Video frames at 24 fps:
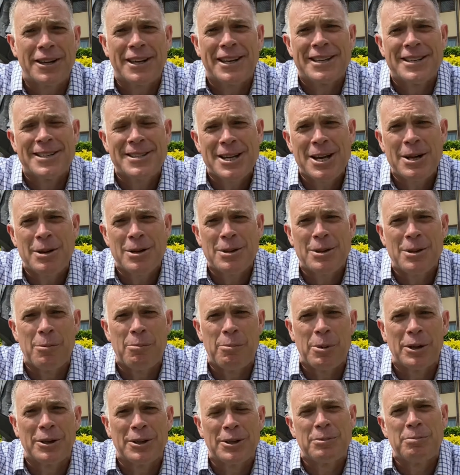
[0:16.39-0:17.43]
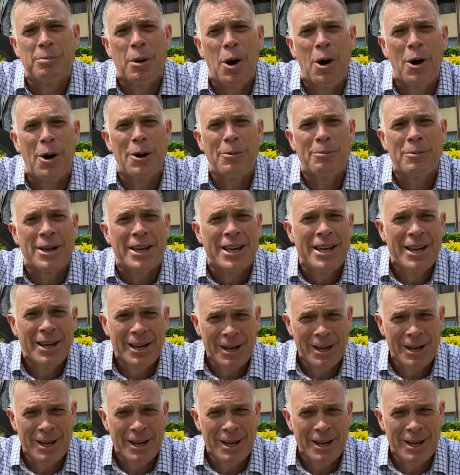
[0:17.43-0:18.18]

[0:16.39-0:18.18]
You can see it in the building behind me.